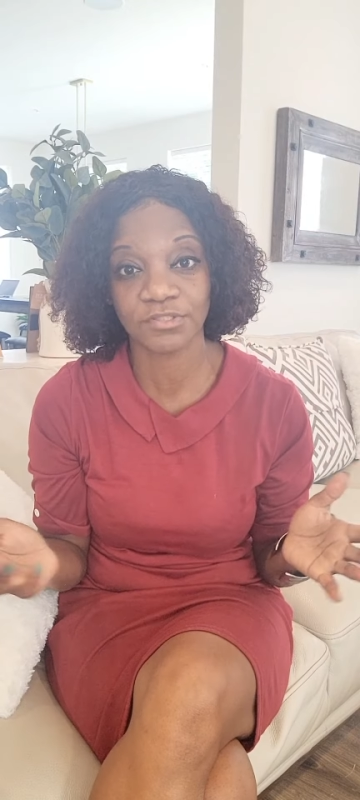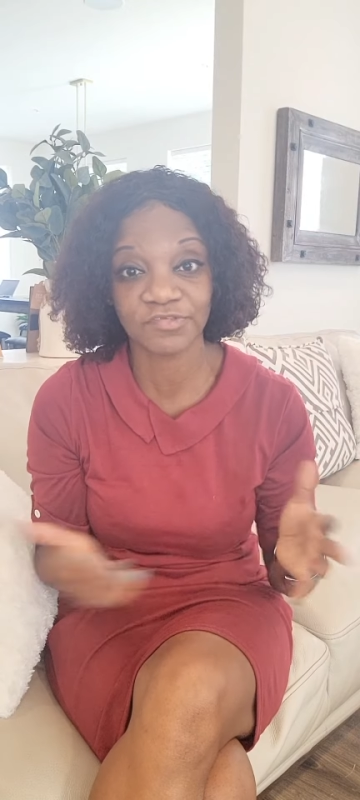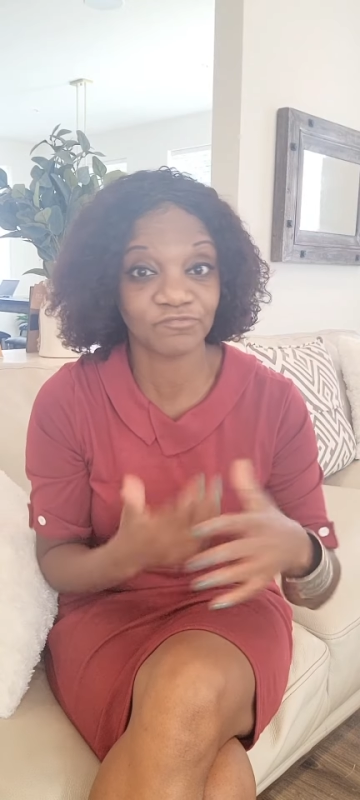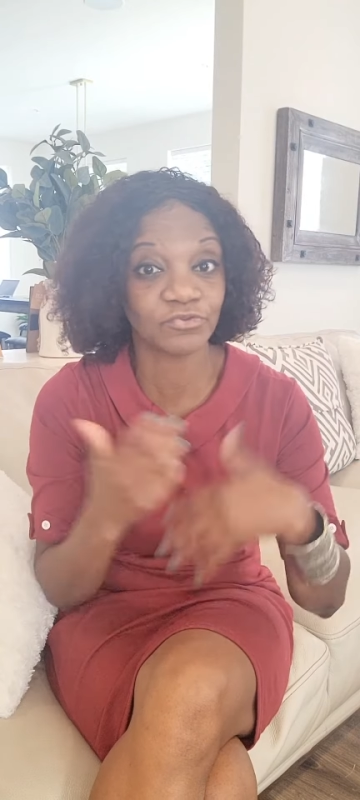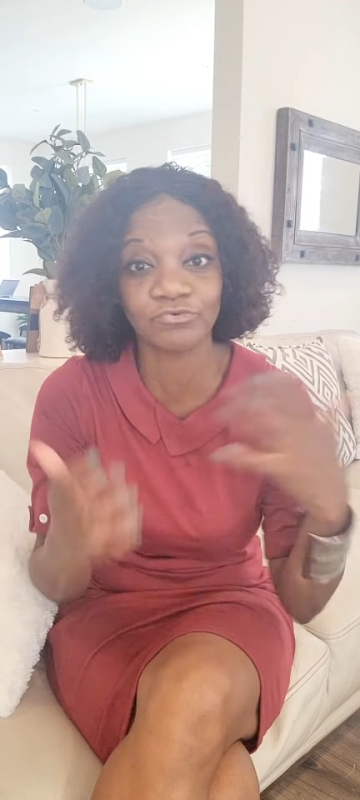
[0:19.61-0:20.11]

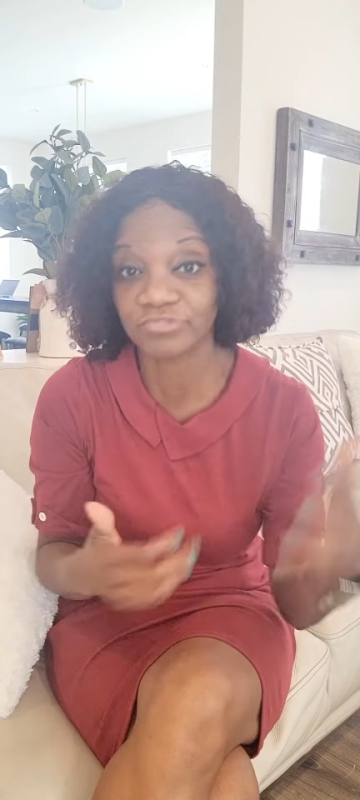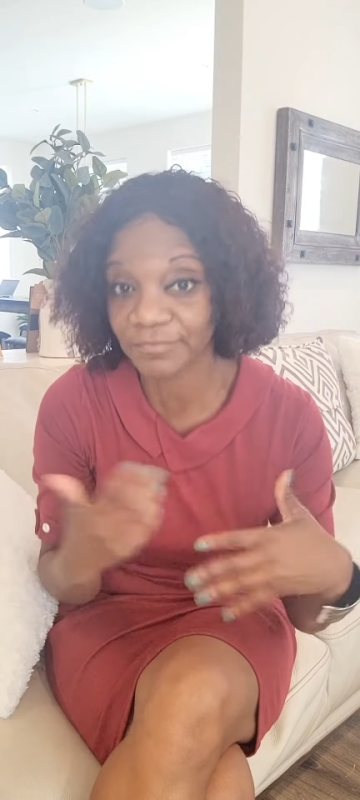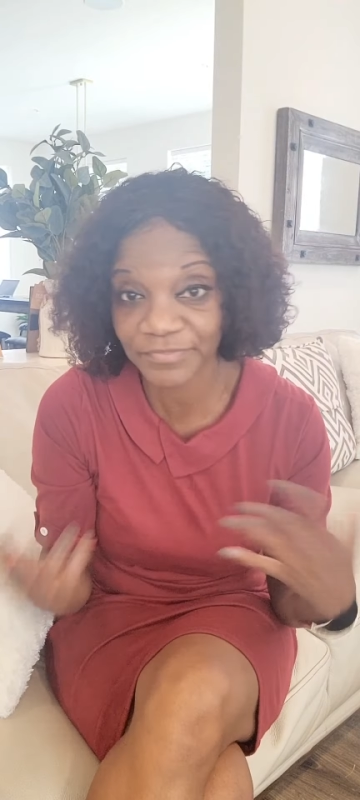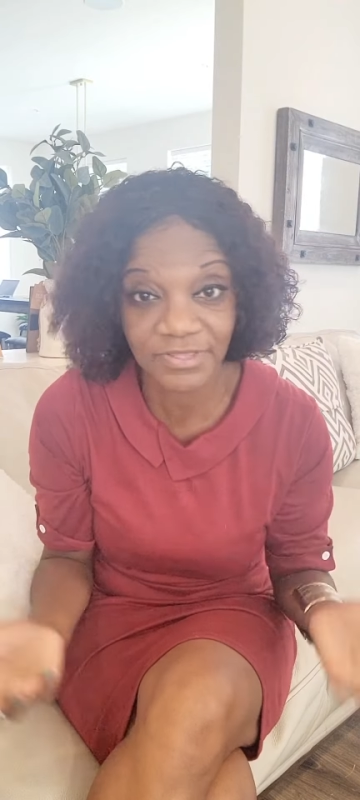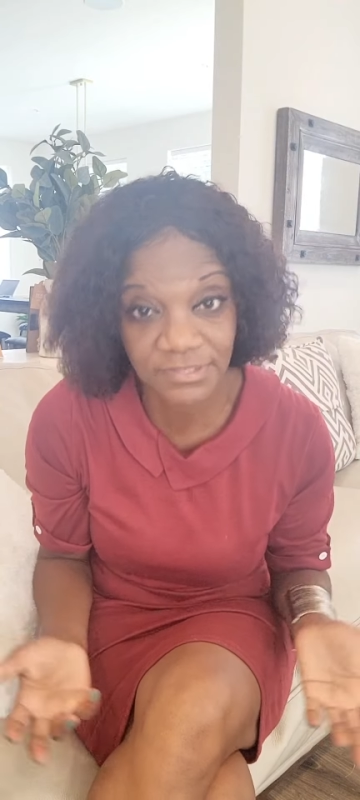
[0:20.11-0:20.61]
if you do
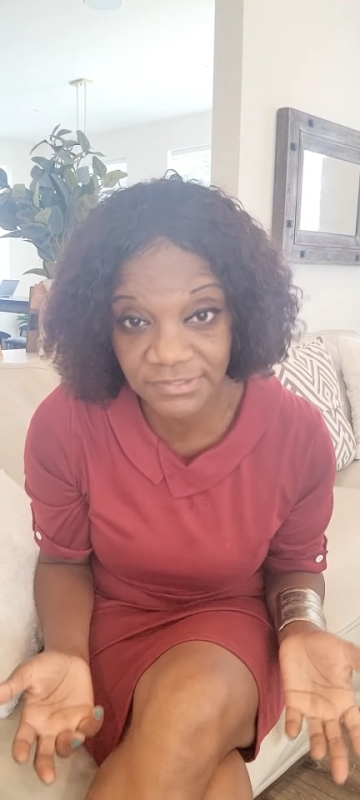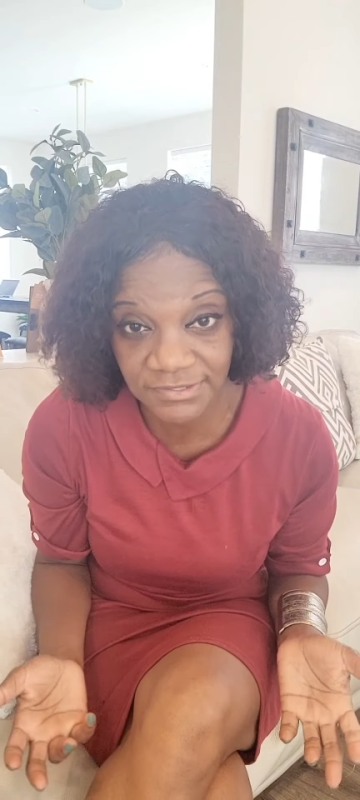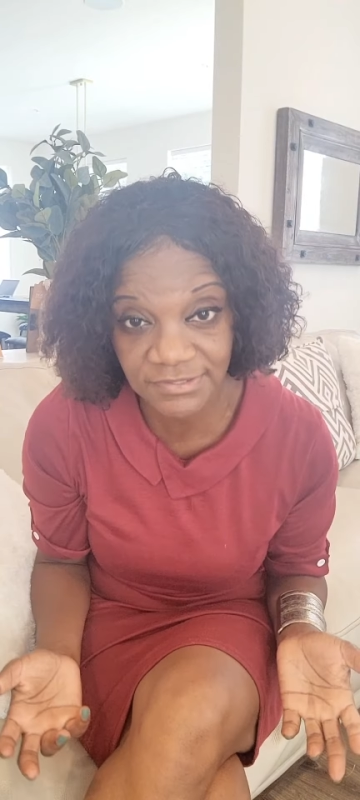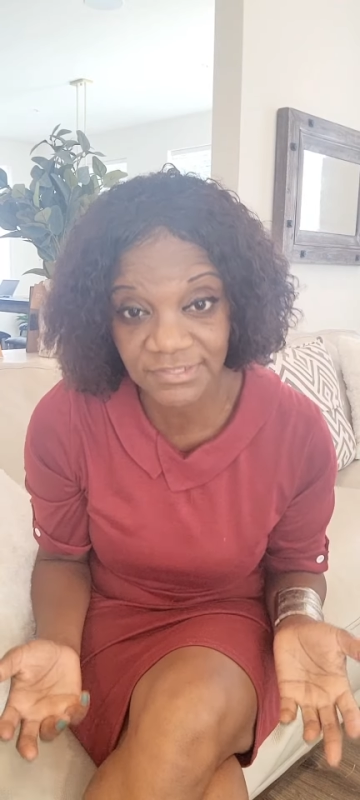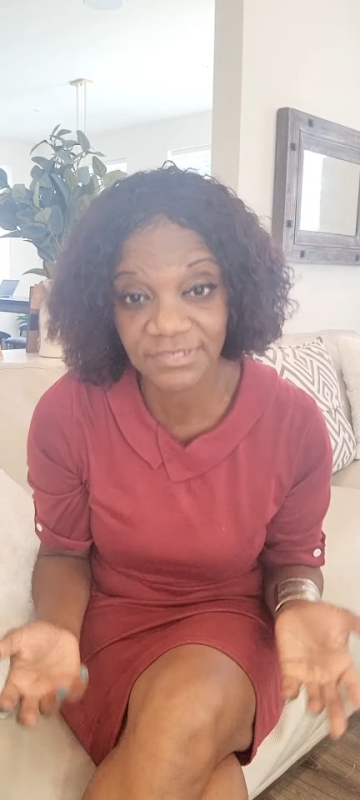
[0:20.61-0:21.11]
something
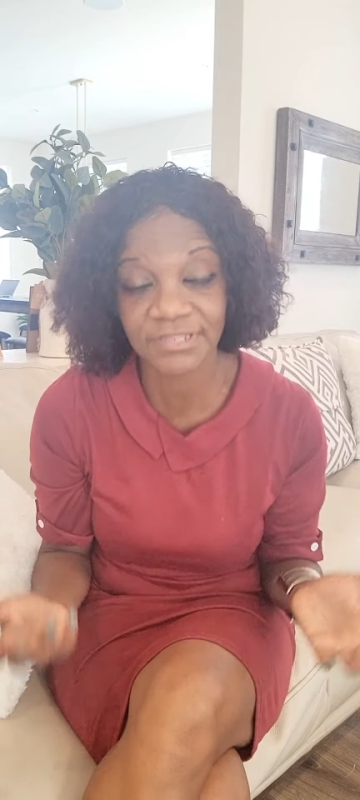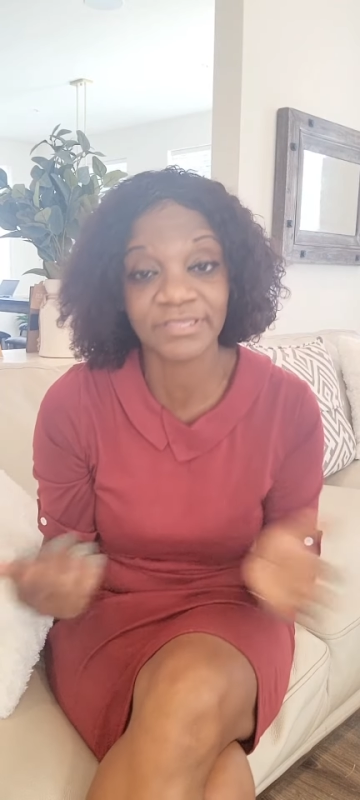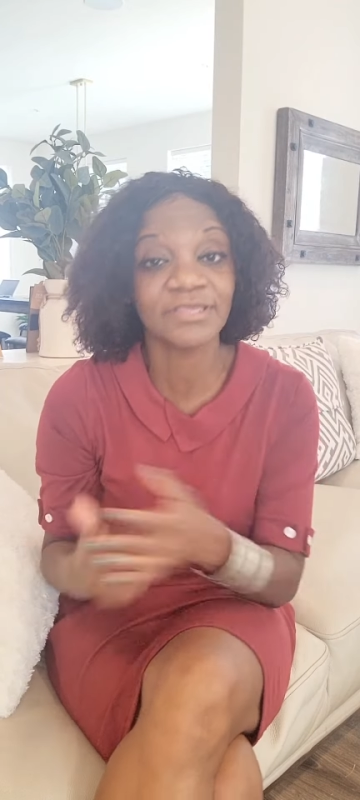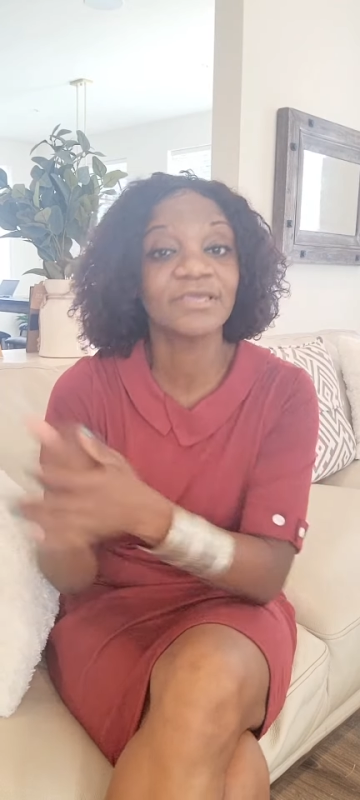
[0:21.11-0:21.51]
consistently